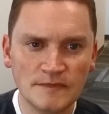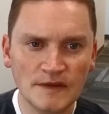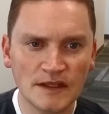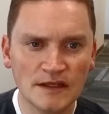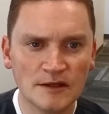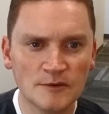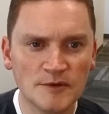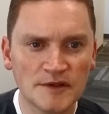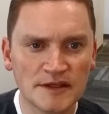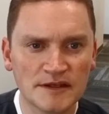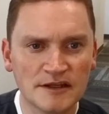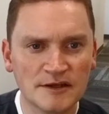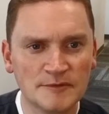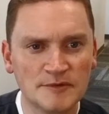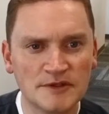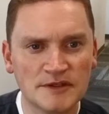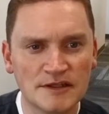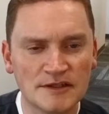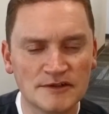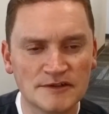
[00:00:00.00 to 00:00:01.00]
we can
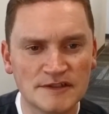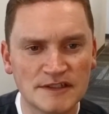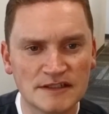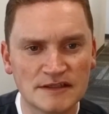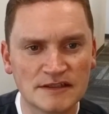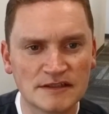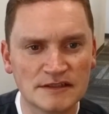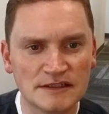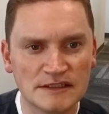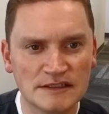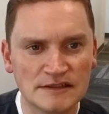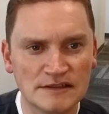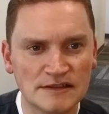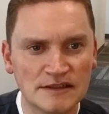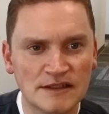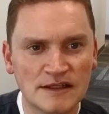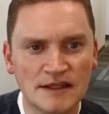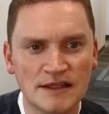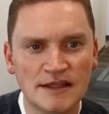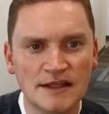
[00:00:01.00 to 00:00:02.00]
help you get your teeth cleaned
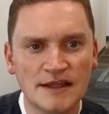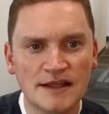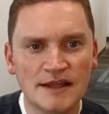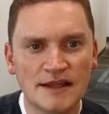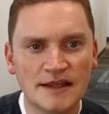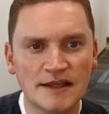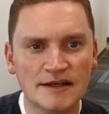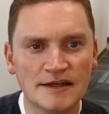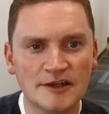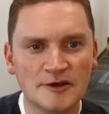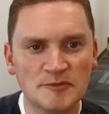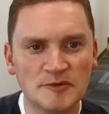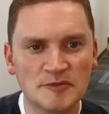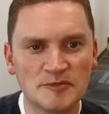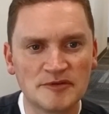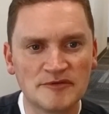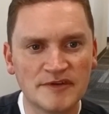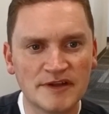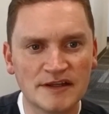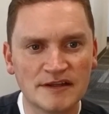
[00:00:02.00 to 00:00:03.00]
and help
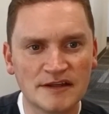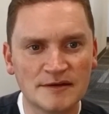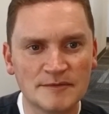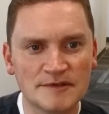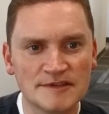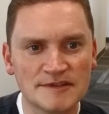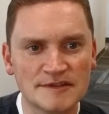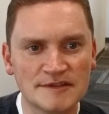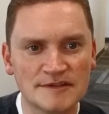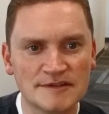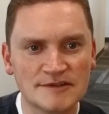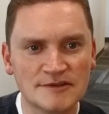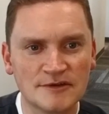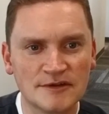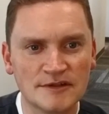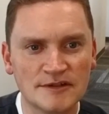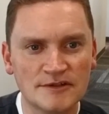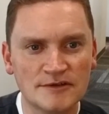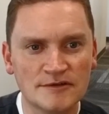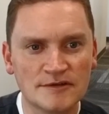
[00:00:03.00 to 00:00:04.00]
you prevent gum disease so
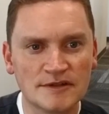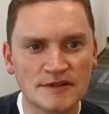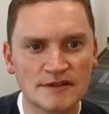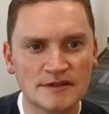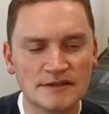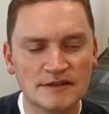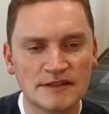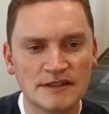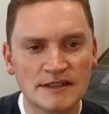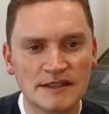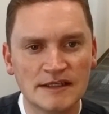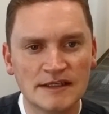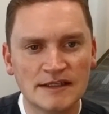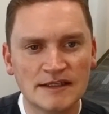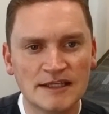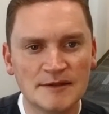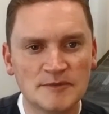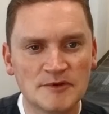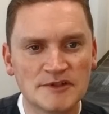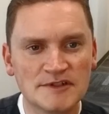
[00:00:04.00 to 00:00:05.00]
that you can
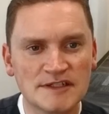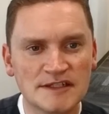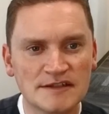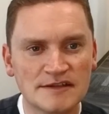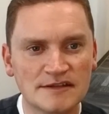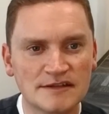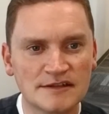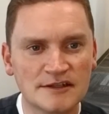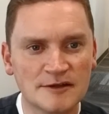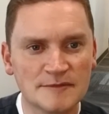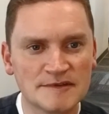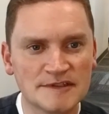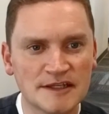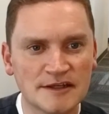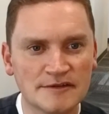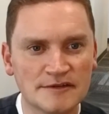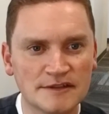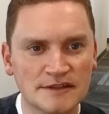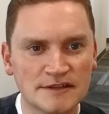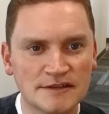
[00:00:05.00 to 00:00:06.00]
keep your teeth and gums
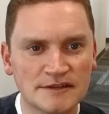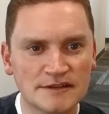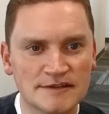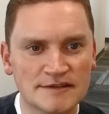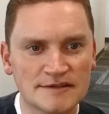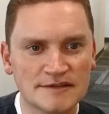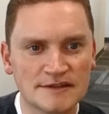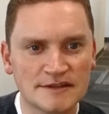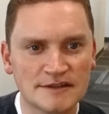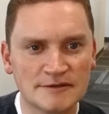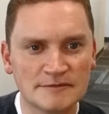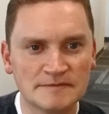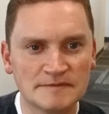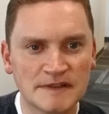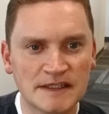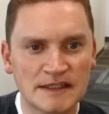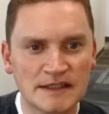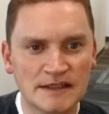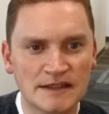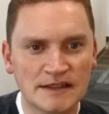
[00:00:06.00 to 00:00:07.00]
healthy. It's a
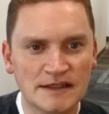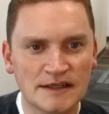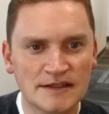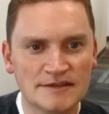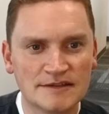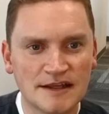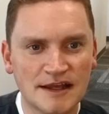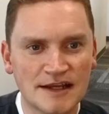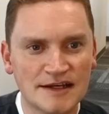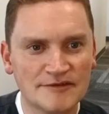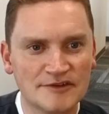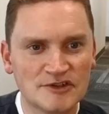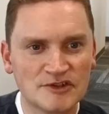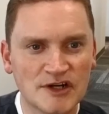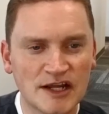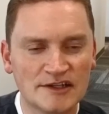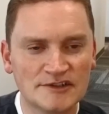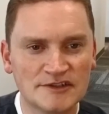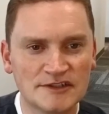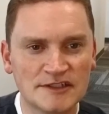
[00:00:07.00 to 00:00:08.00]
kind of a
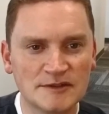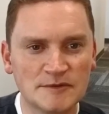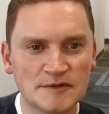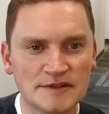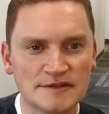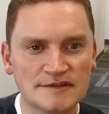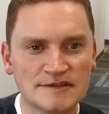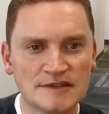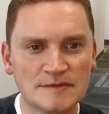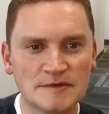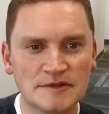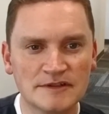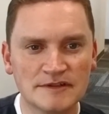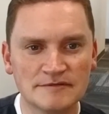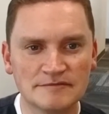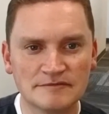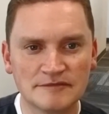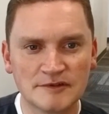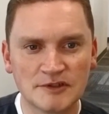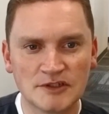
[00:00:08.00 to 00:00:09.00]
tragedy when
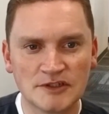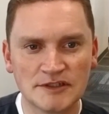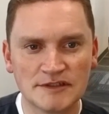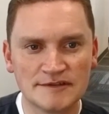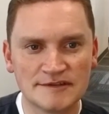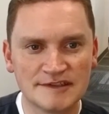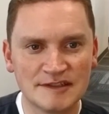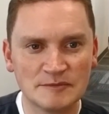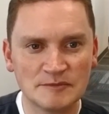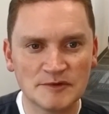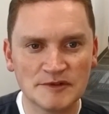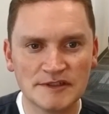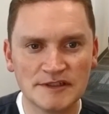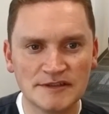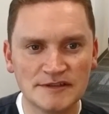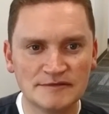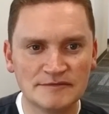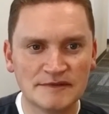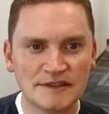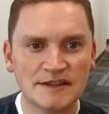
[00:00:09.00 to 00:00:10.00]
someone could
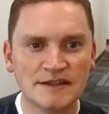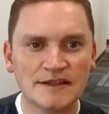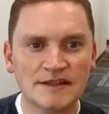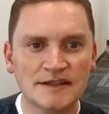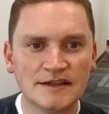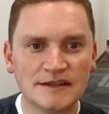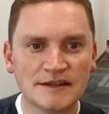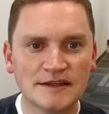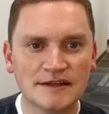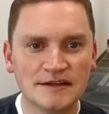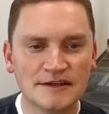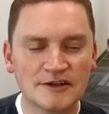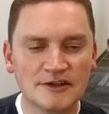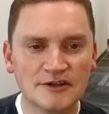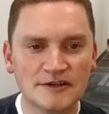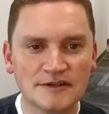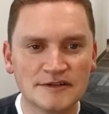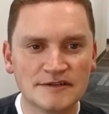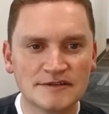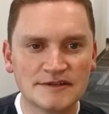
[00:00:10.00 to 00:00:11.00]
simply get a
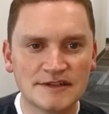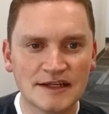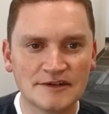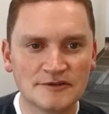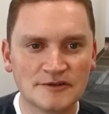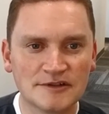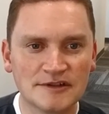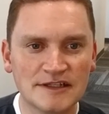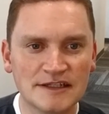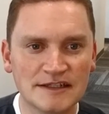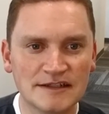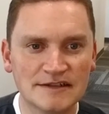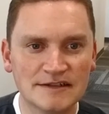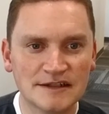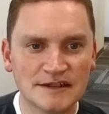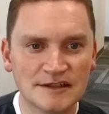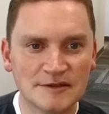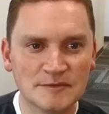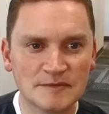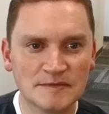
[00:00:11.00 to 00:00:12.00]
good dental cleaning
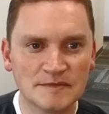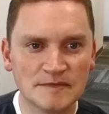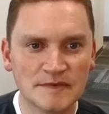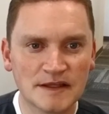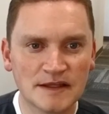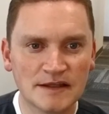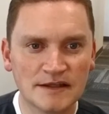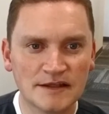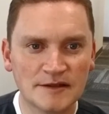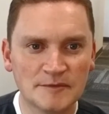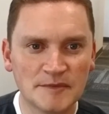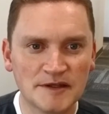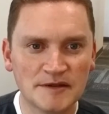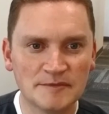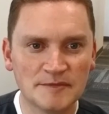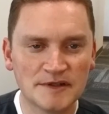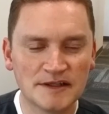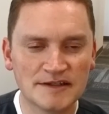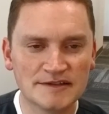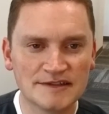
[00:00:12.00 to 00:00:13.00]
done,
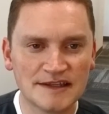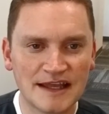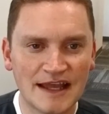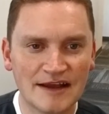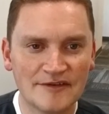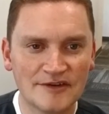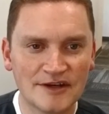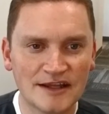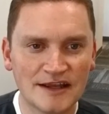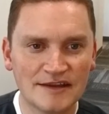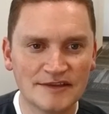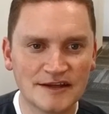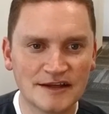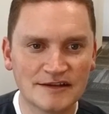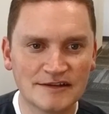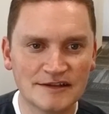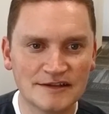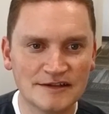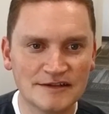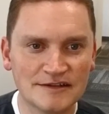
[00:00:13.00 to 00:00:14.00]
but because they haven't had
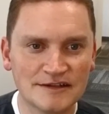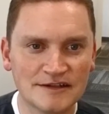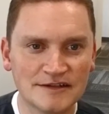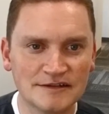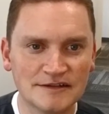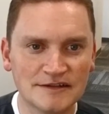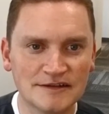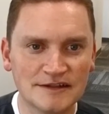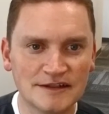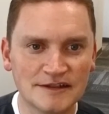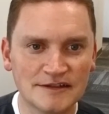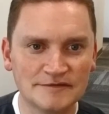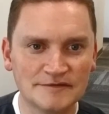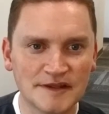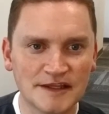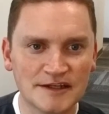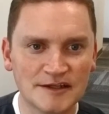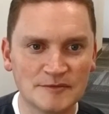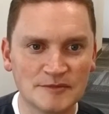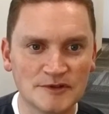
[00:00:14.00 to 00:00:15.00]
that cleaning done, then they
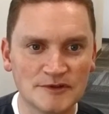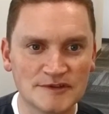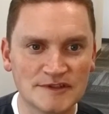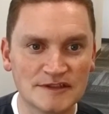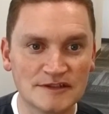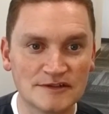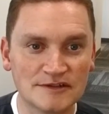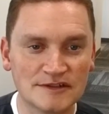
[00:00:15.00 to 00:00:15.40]
end up losing their